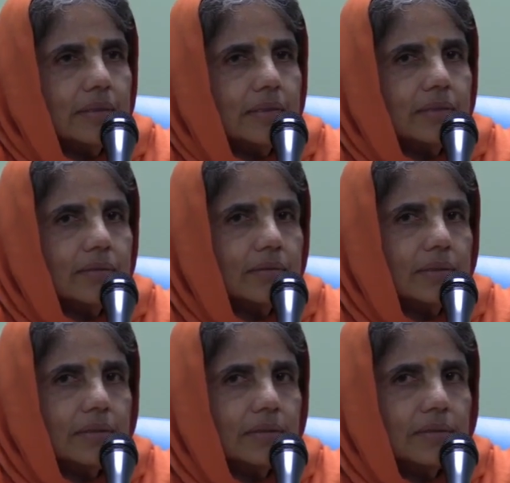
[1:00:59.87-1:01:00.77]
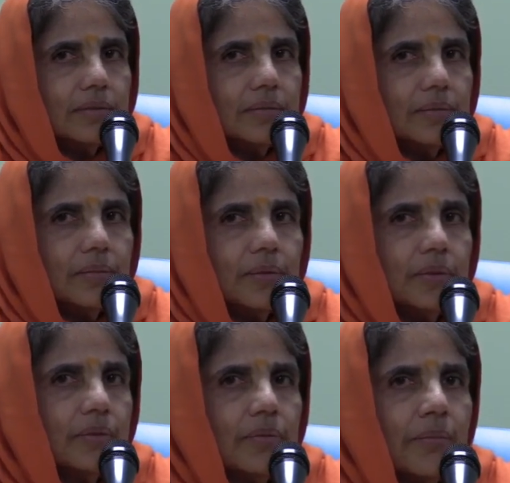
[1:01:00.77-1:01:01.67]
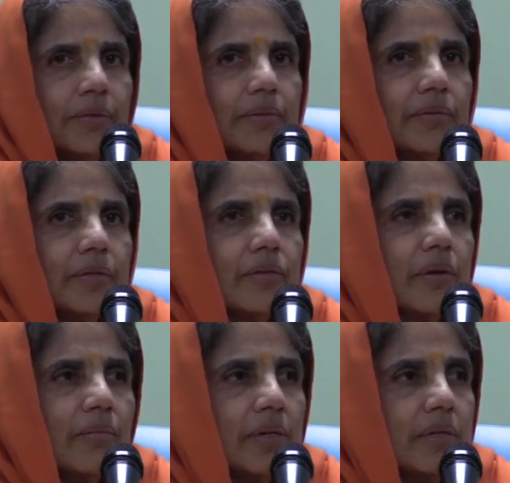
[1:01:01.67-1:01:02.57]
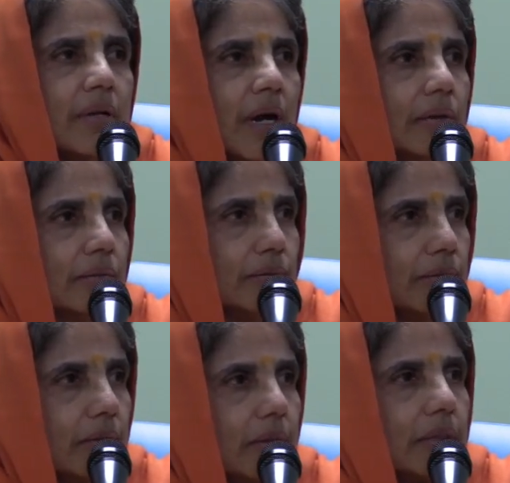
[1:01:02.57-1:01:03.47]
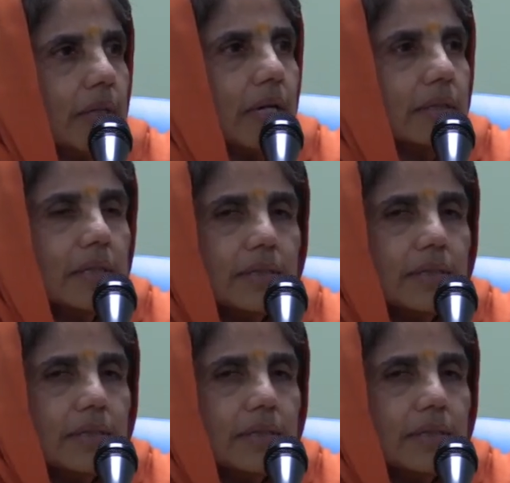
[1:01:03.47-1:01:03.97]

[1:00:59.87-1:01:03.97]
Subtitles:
so Pujya Swamiji was in somebody's house, and then